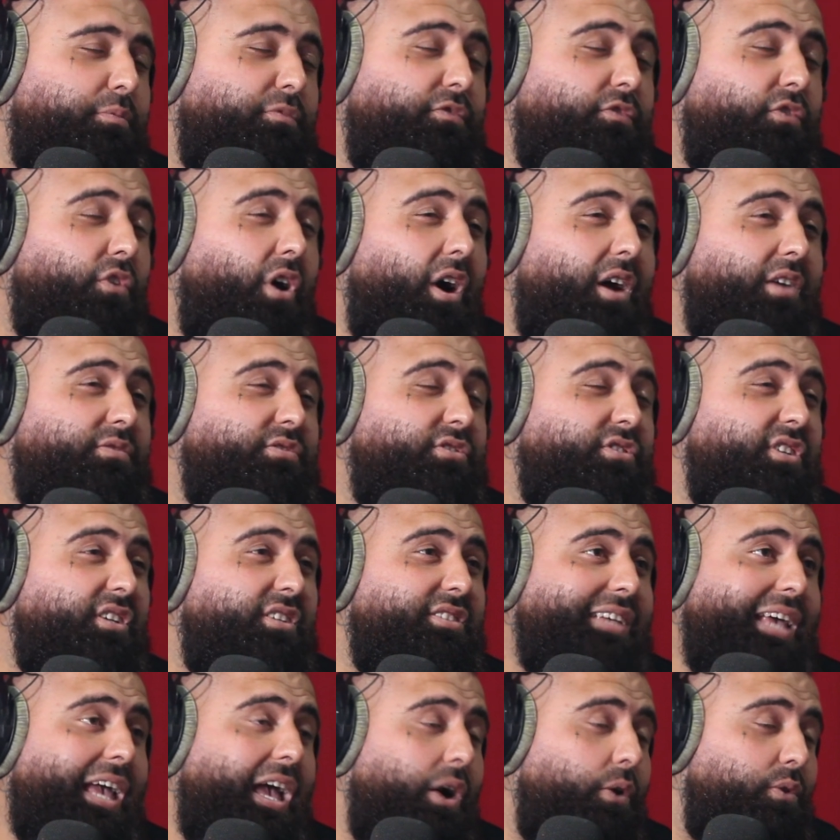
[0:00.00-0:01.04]

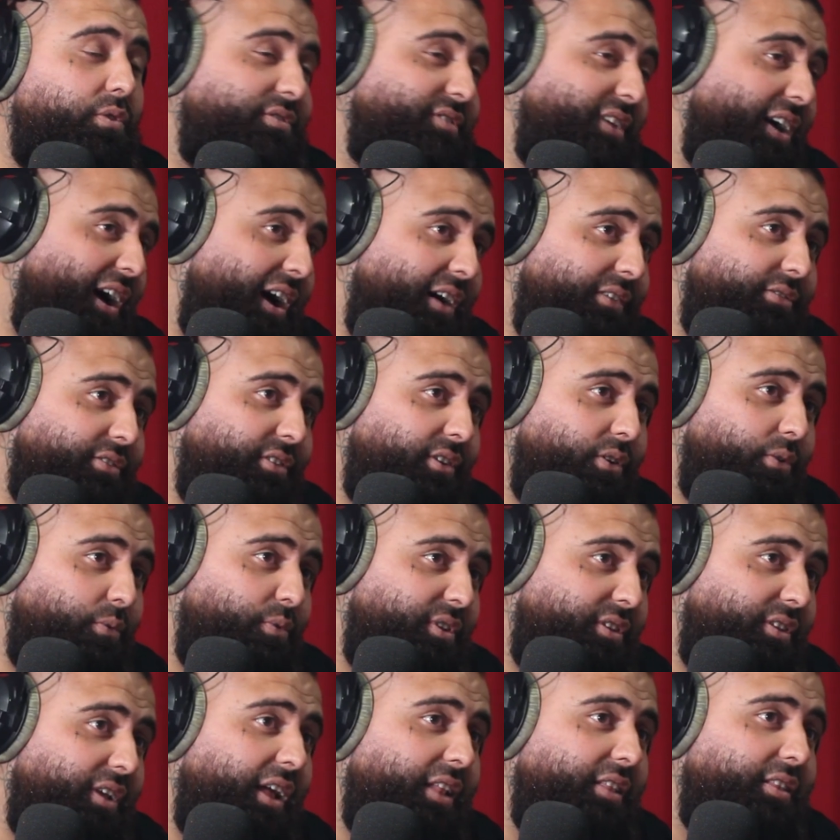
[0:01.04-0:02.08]
5-6 hours after we
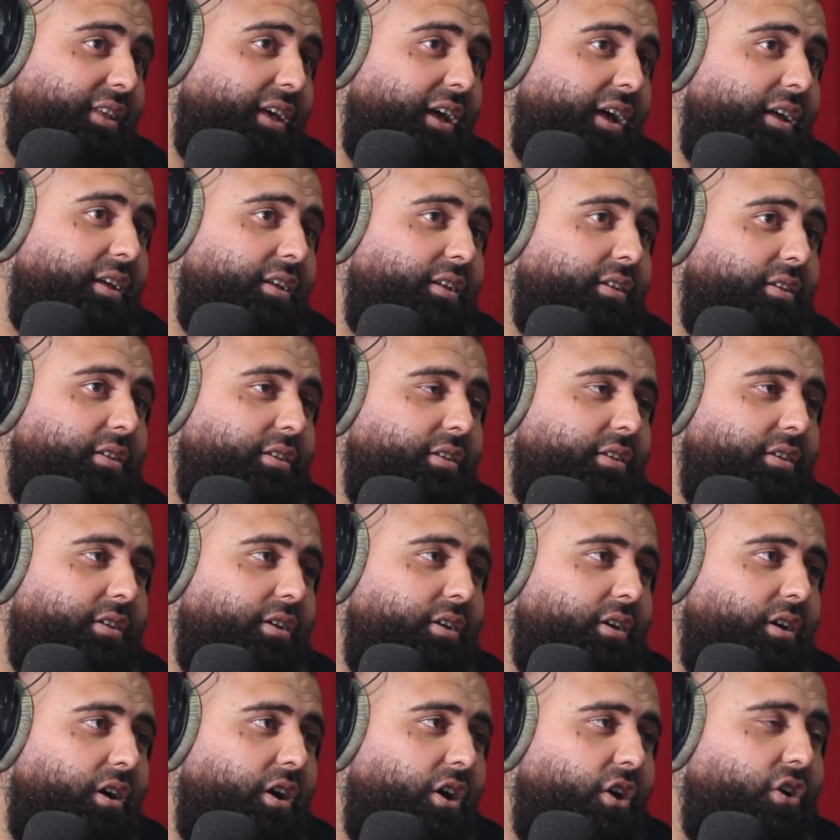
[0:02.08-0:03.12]
done that,
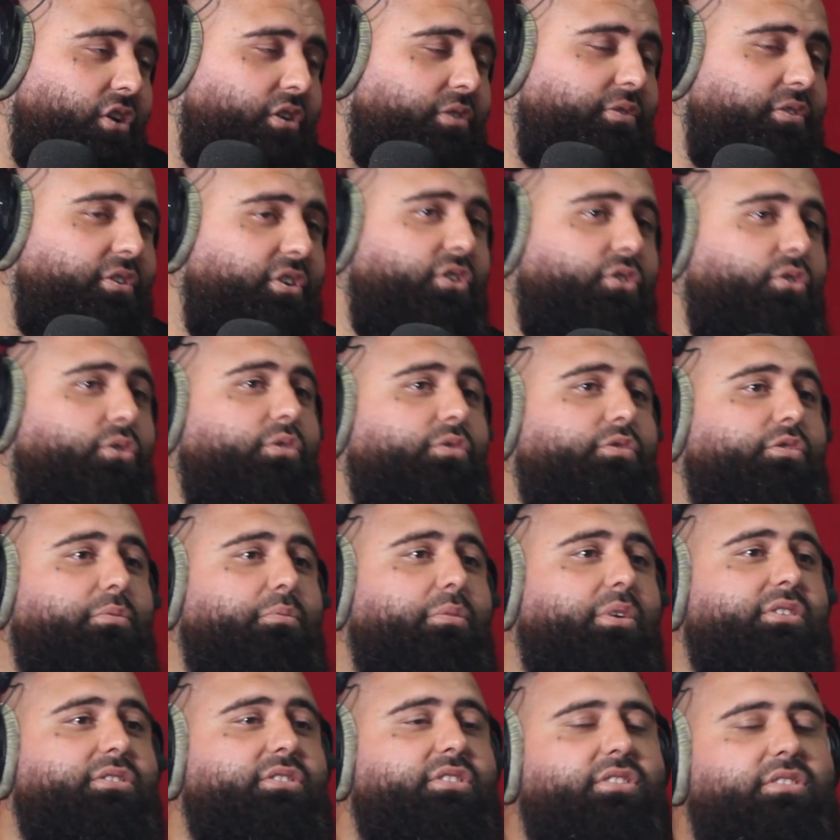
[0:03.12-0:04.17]
I got a phone call from
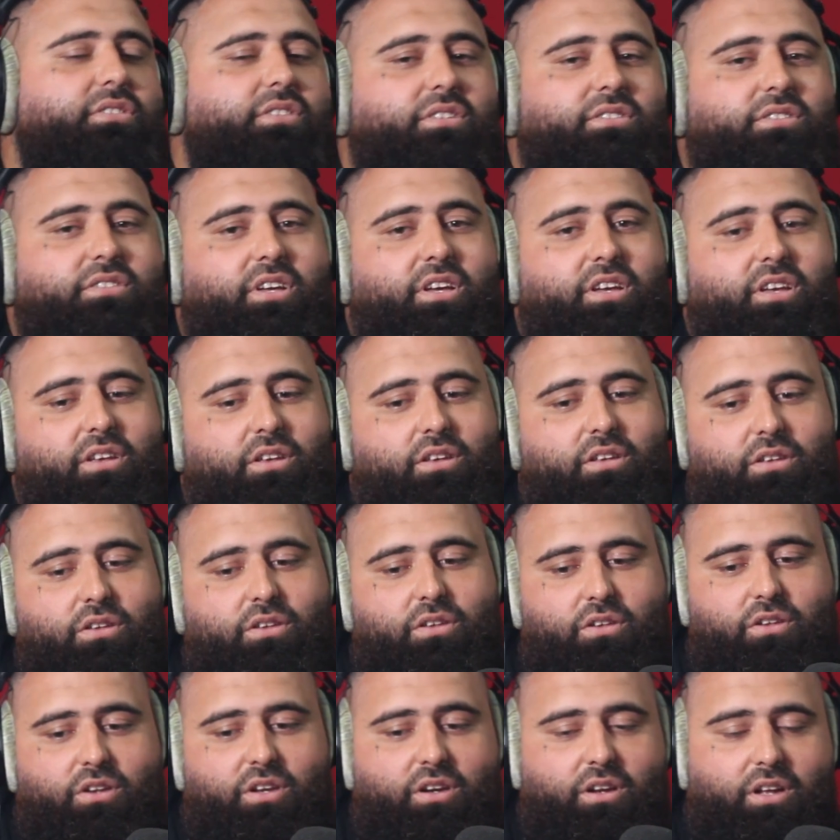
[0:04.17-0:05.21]
my sister saying,
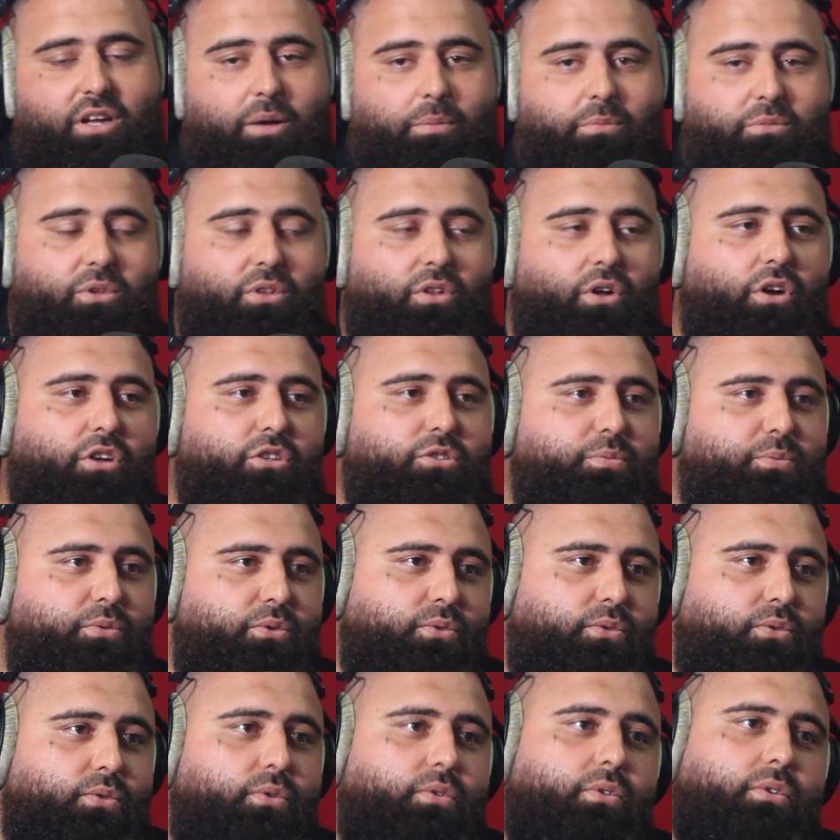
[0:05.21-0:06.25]
you need to come to the
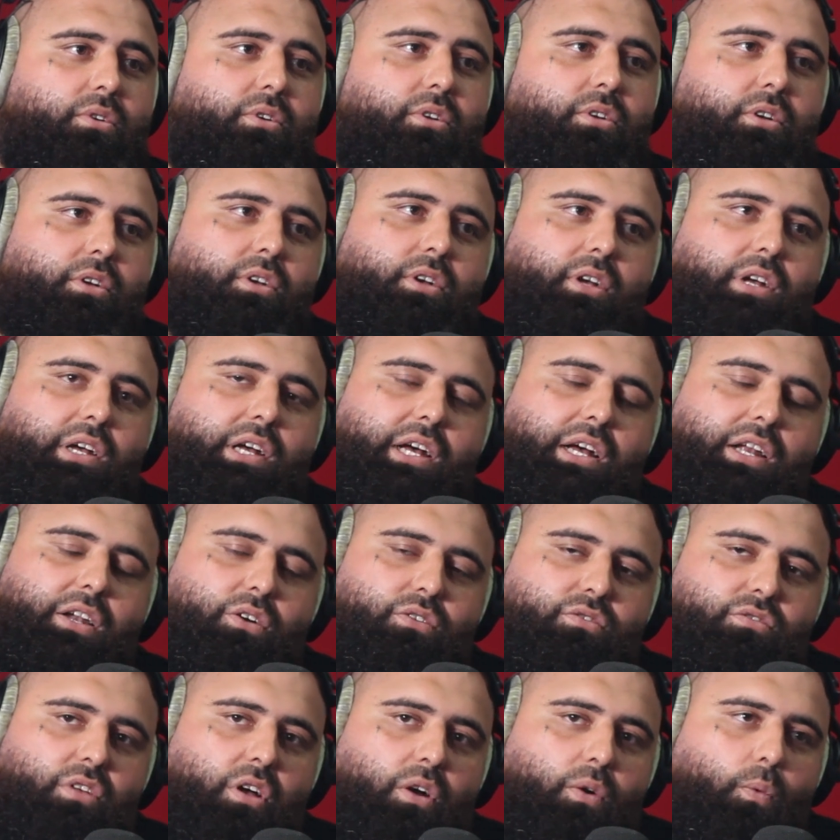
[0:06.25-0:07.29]
hospital. And I
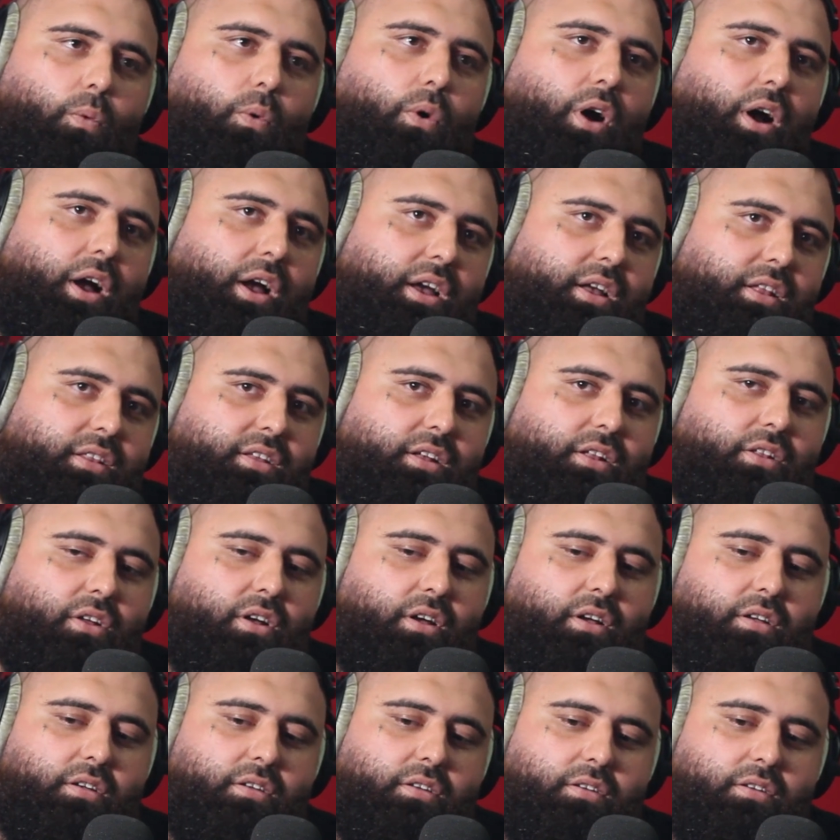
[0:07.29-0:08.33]
was like, why? And they're like,